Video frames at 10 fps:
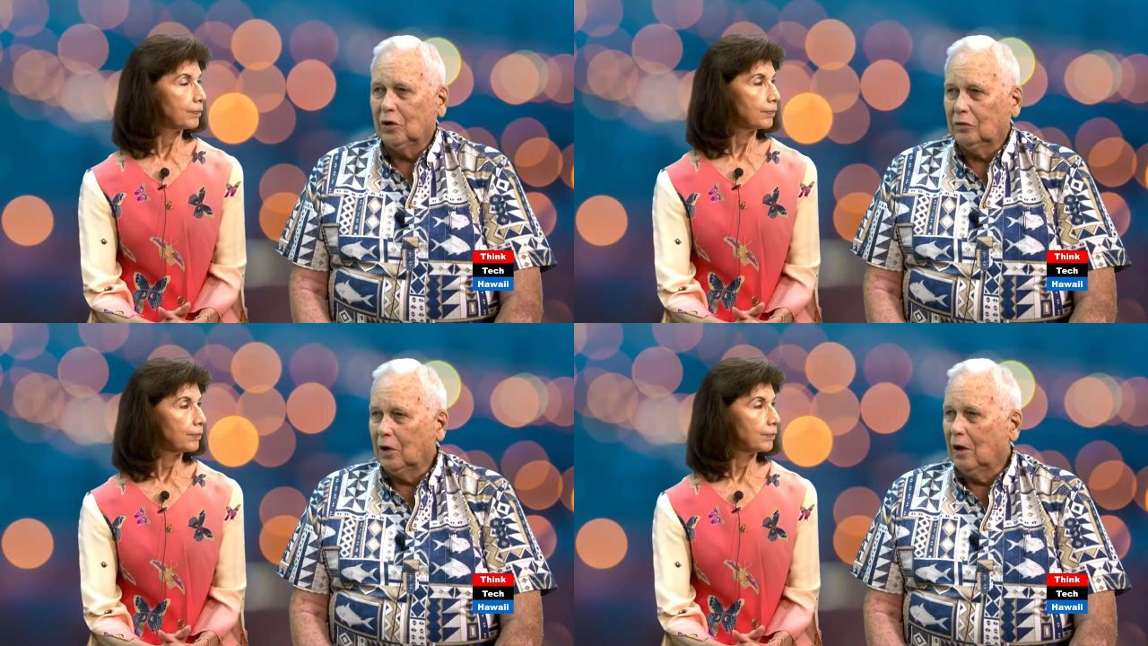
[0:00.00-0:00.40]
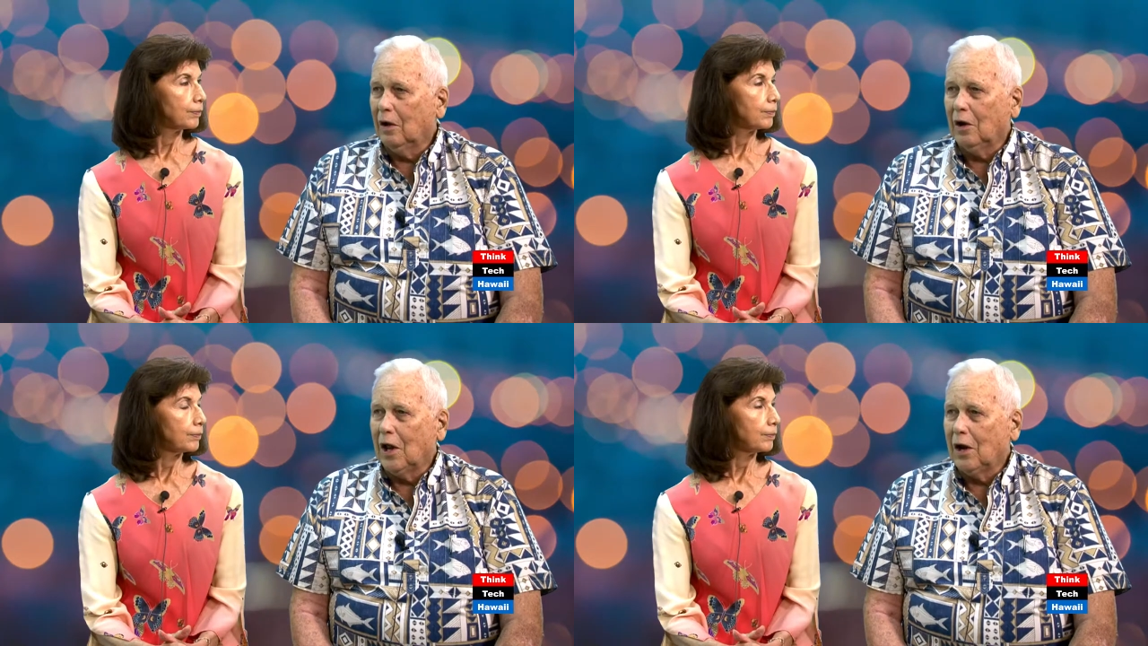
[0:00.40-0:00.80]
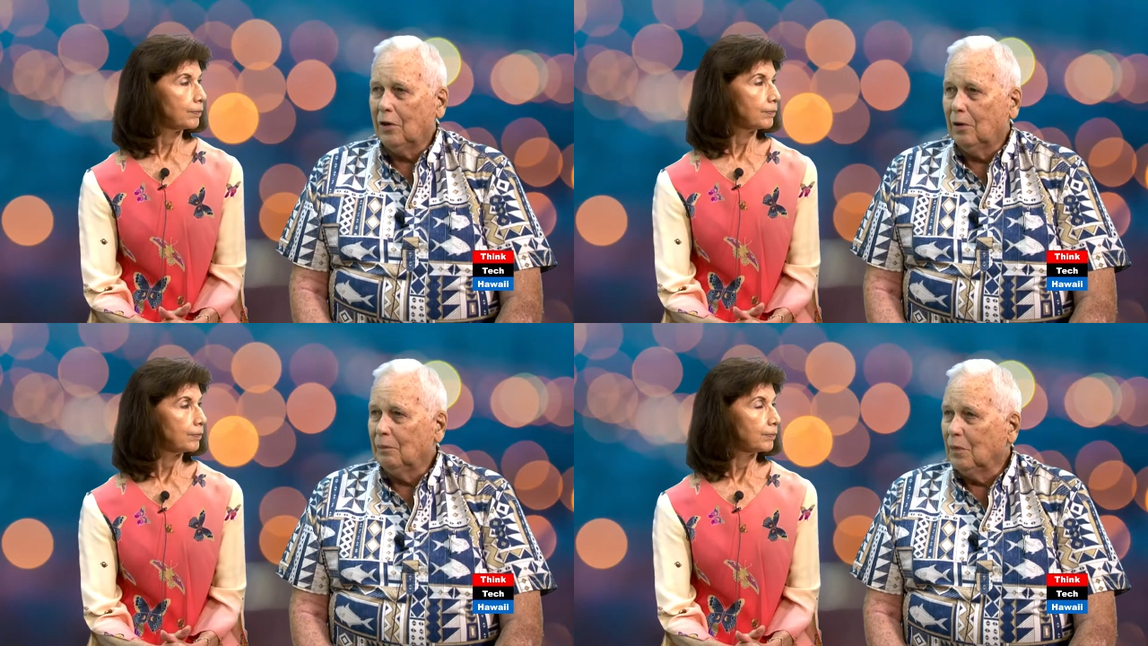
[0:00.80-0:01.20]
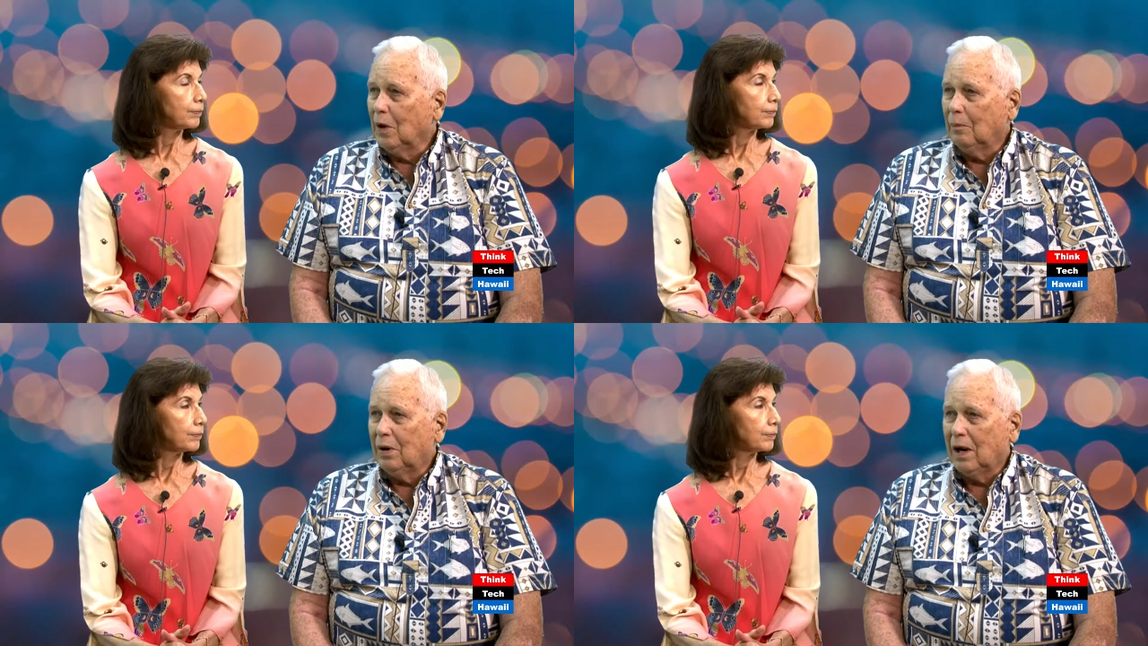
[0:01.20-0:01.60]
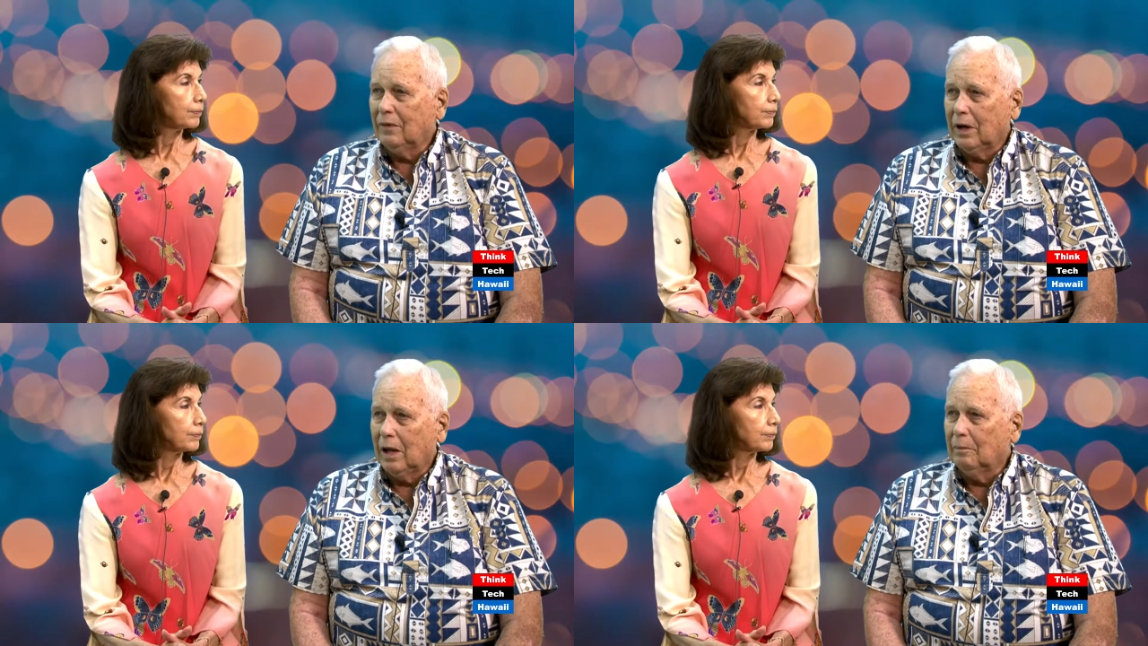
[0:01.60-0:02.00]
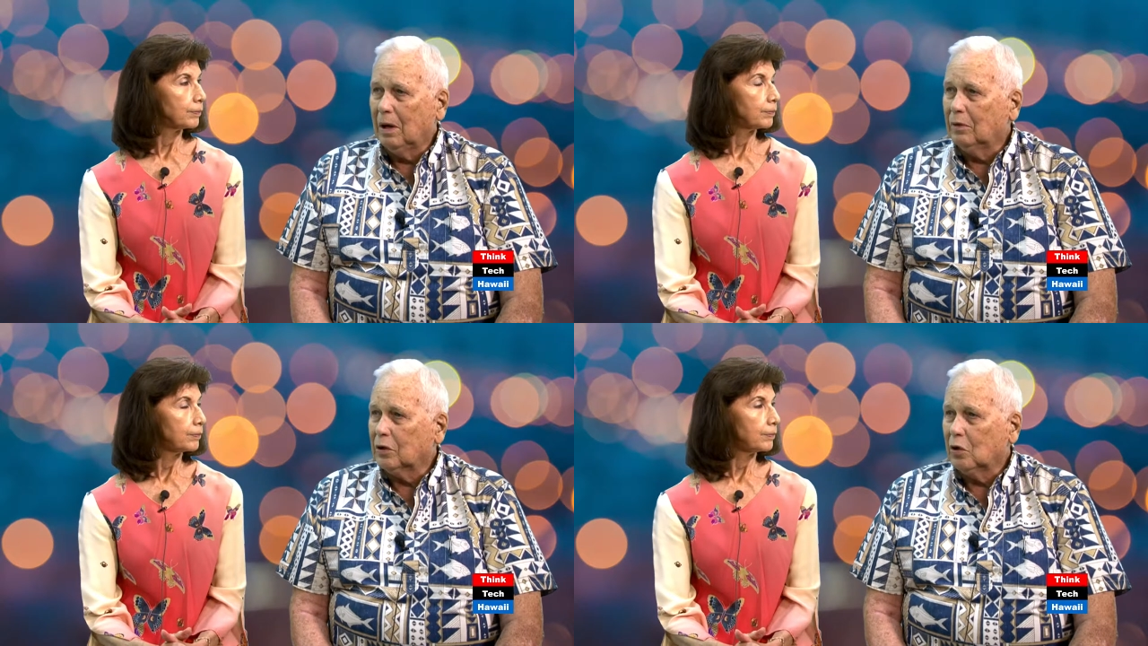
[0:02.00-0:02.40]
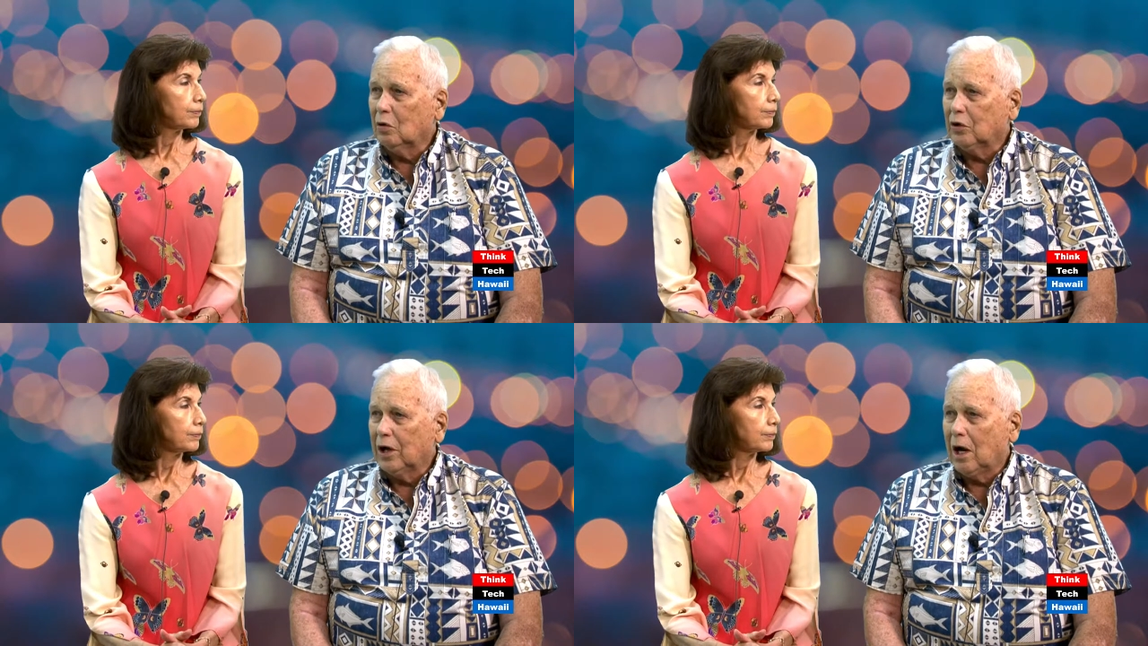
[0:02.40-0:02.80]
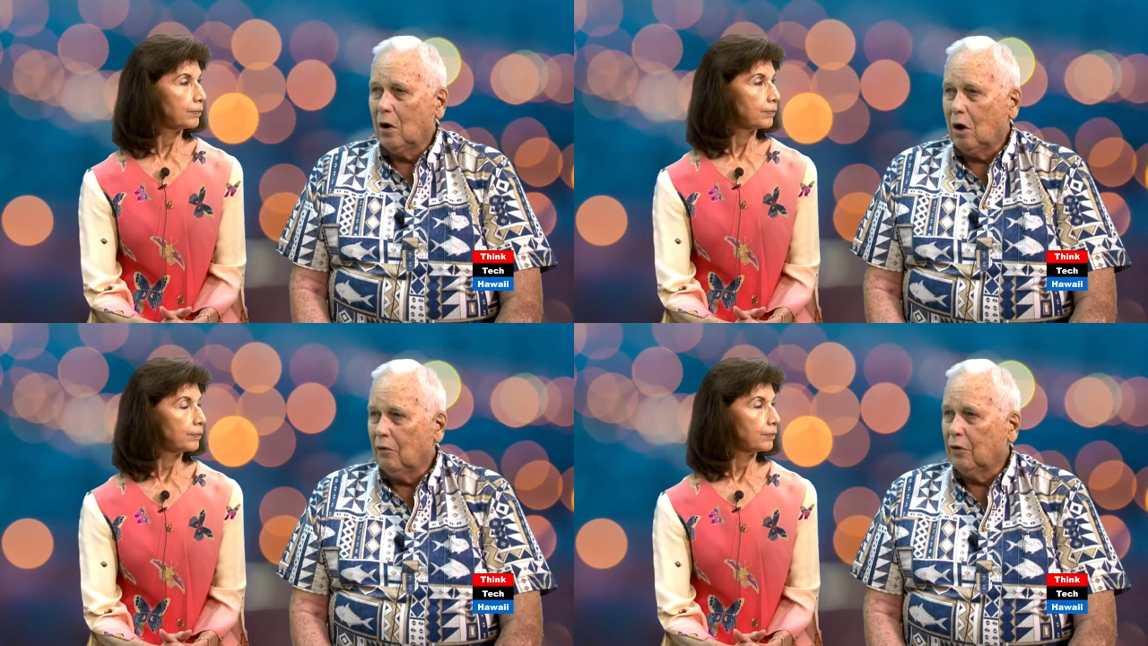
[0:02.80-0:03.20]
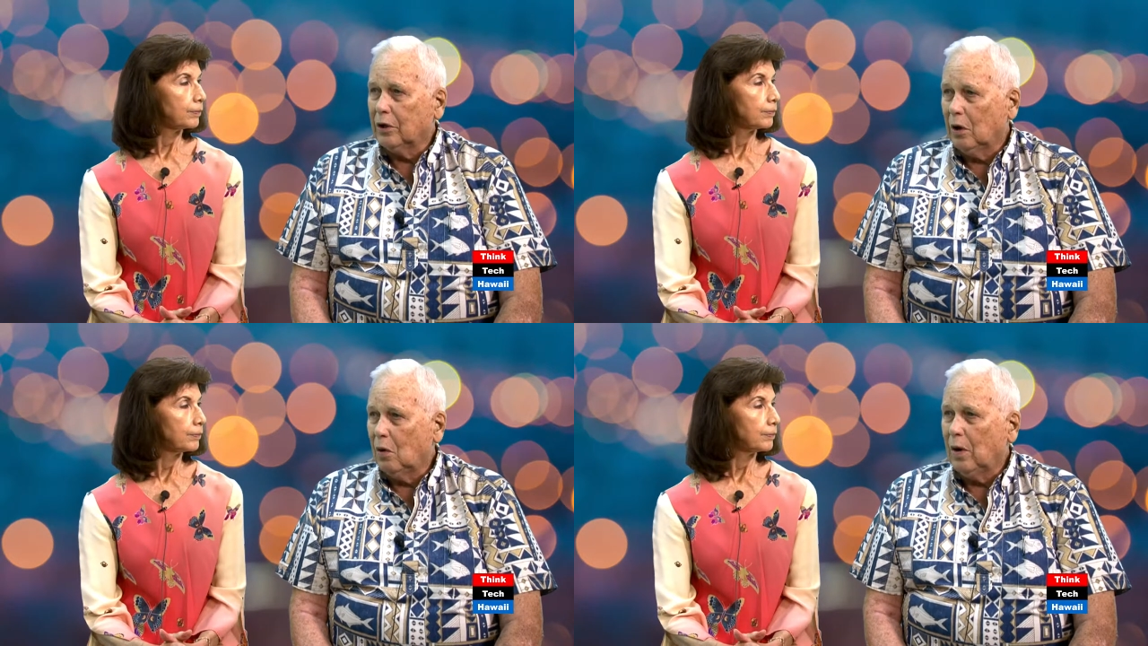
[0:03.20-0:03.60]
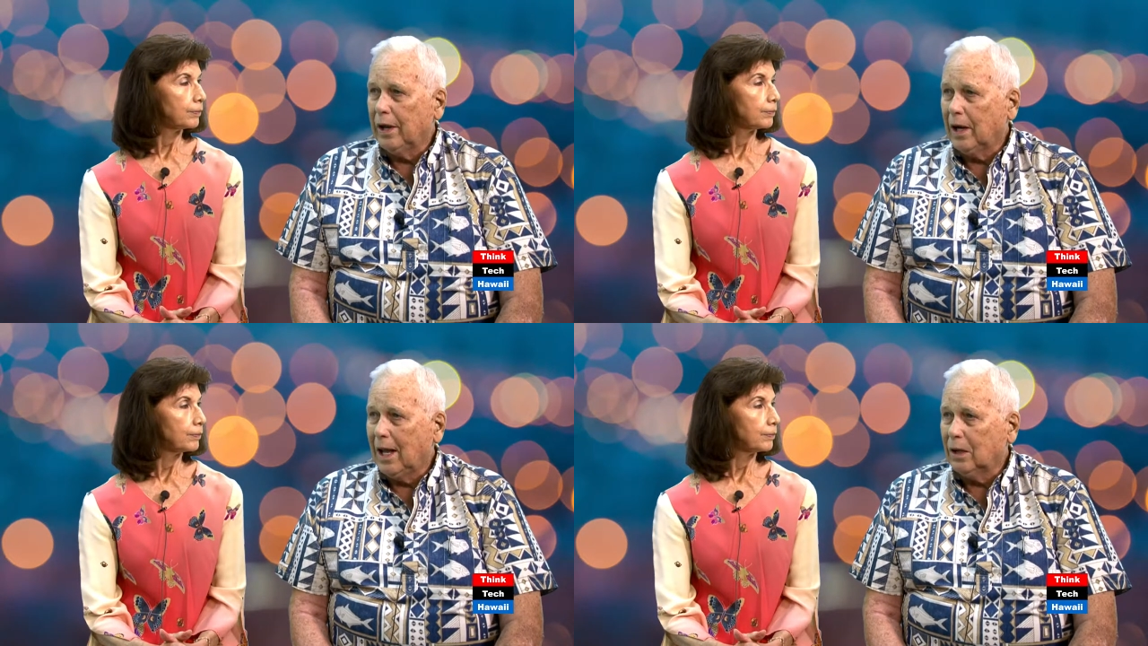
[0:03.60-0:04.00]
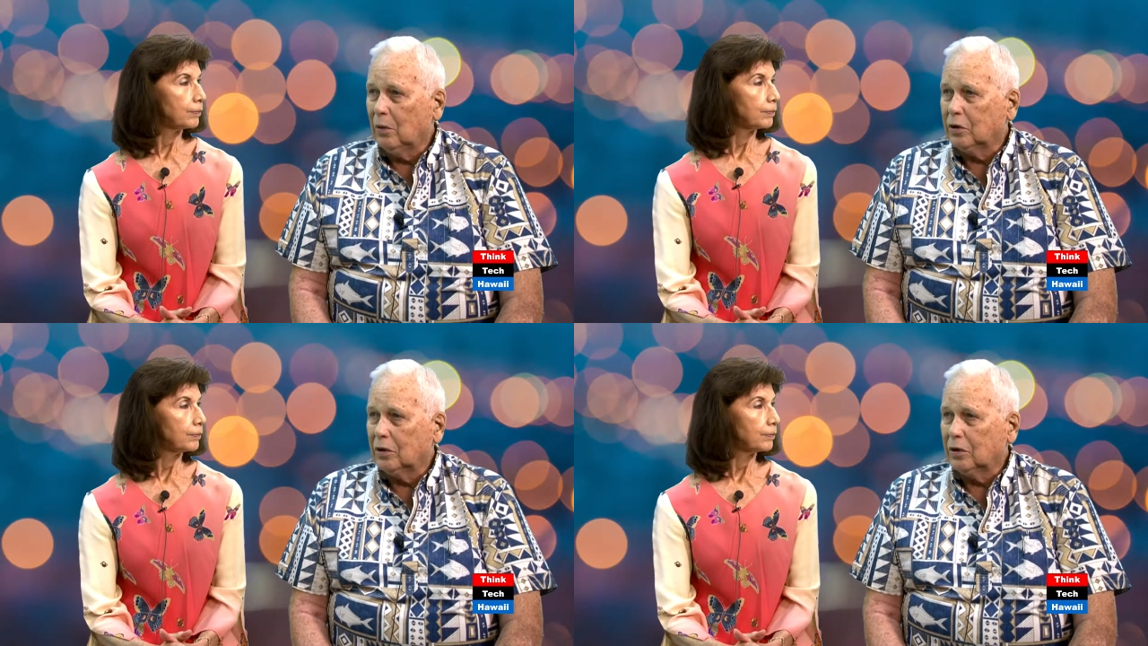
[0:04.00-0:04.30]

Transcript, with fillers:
Speaker 1: that uh, a lot of the private and public schools are now offering the Hawaiian language,